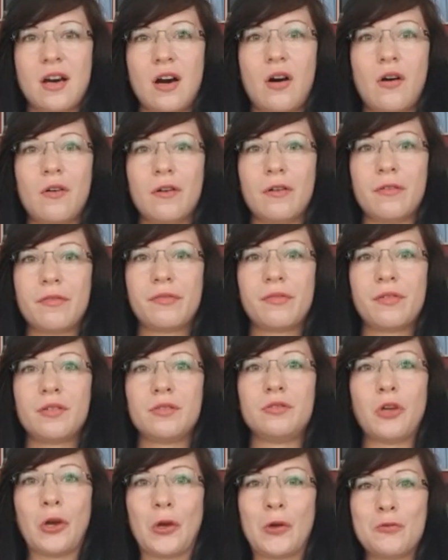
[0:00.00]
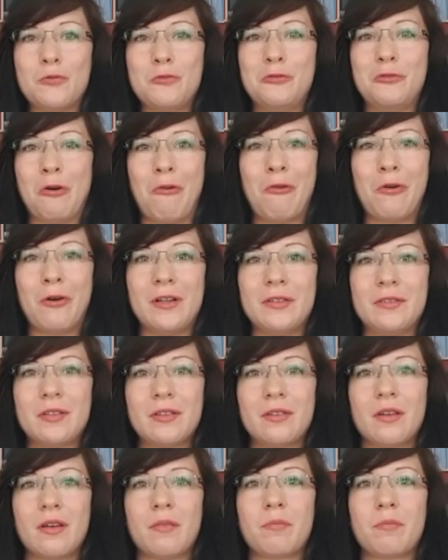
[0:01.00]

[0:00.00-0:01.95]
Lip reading: of the good old